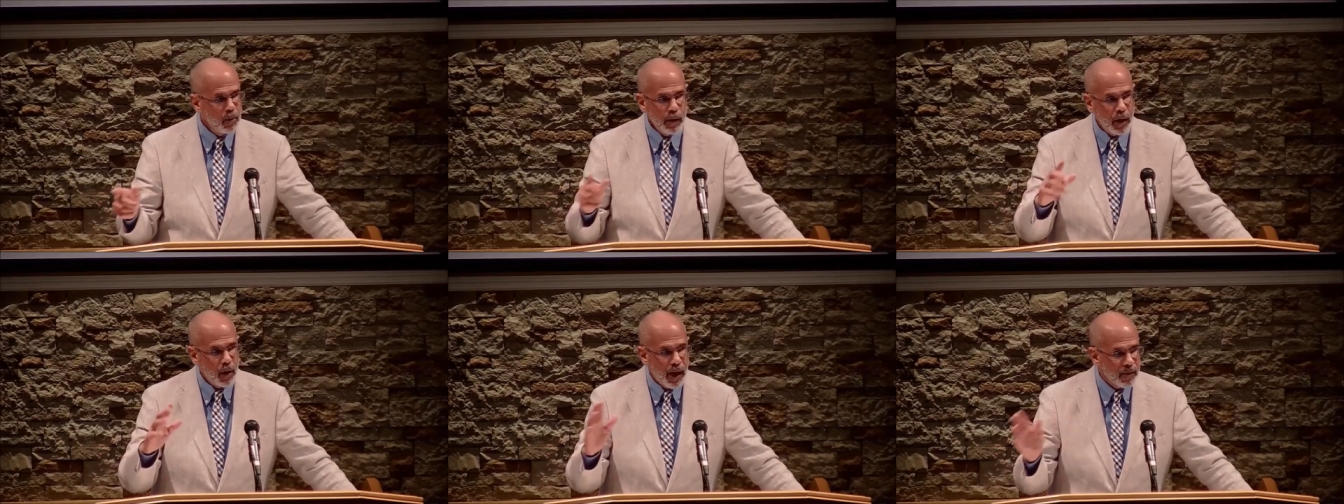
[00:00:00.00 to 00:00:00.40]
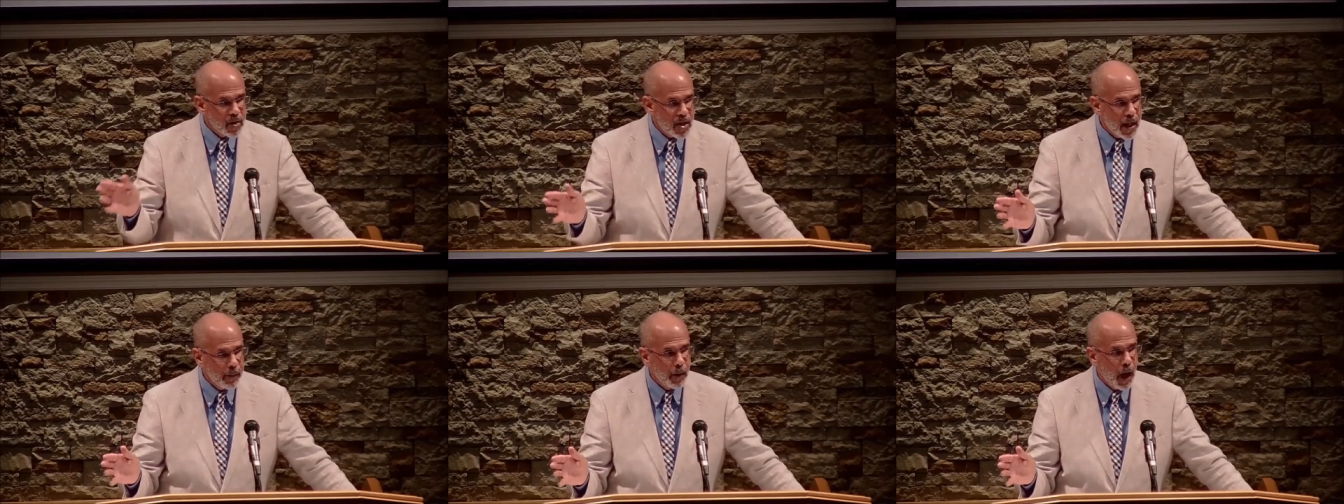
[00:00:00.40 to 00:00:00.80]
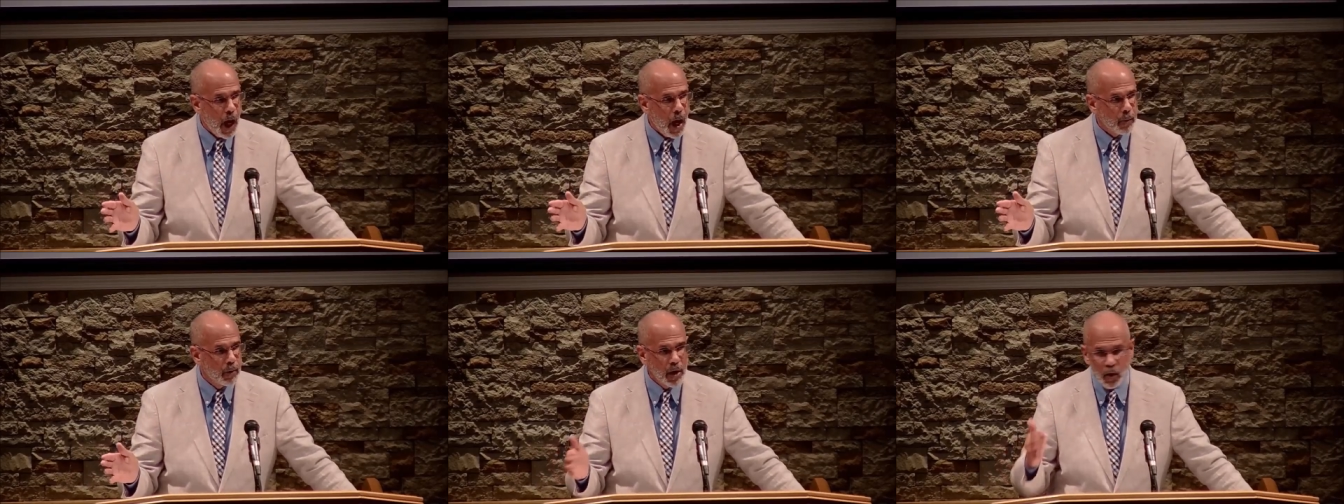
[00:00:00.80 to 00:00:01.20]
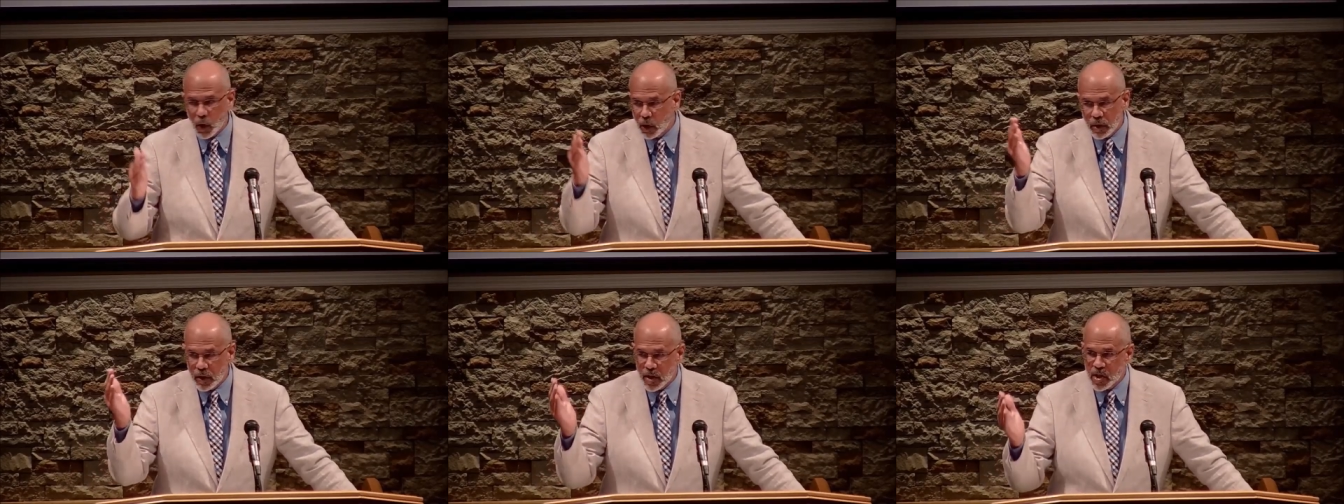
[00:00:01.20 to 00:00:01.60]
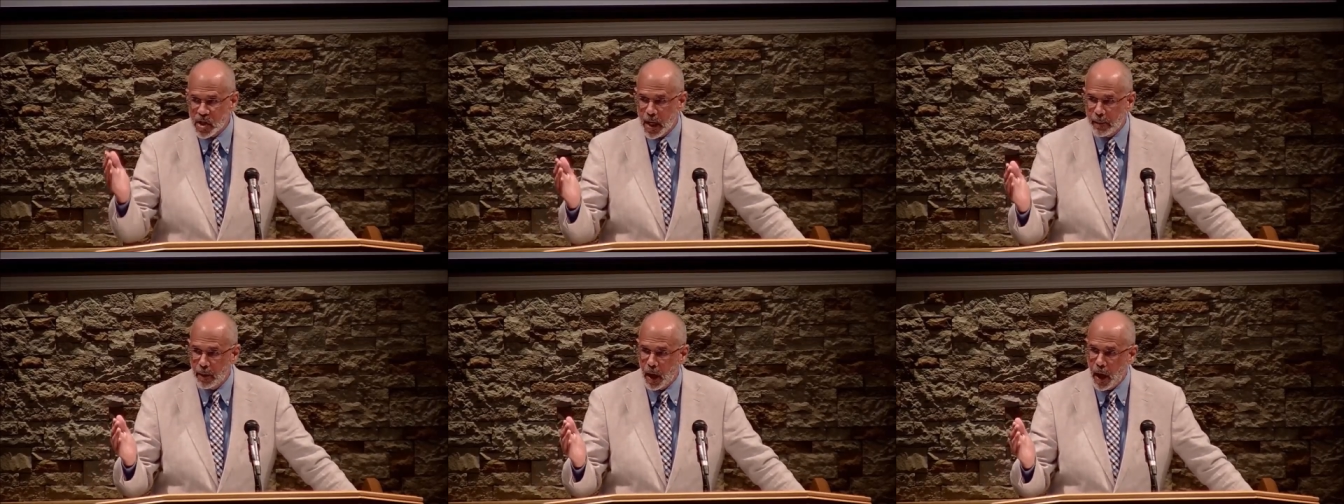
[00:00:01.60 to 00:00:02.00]
We don't have the same God. We're not talking to the
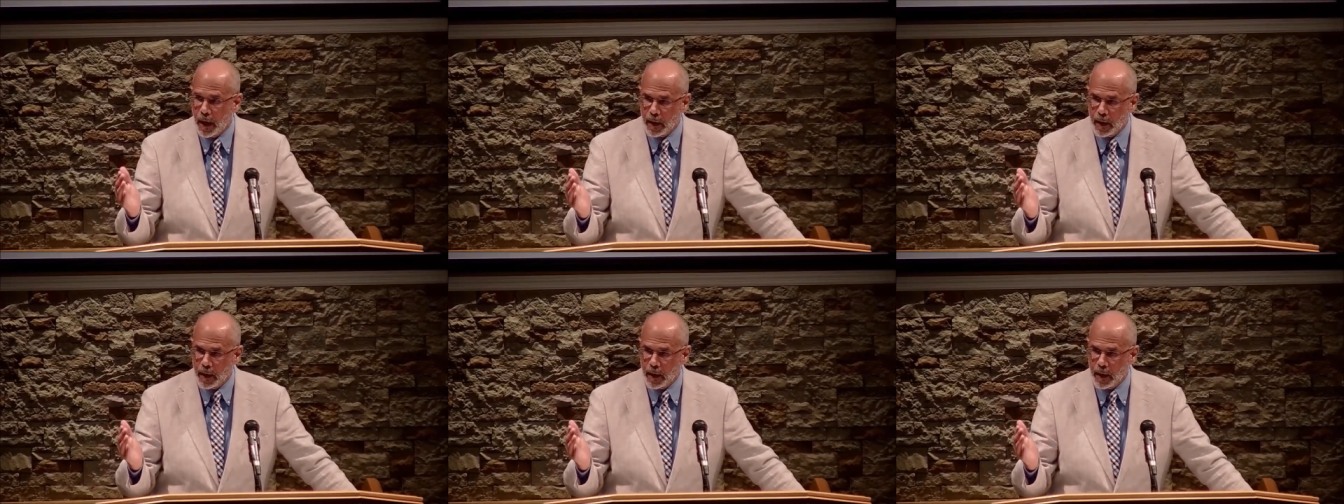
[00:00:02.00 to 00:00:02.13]
same God.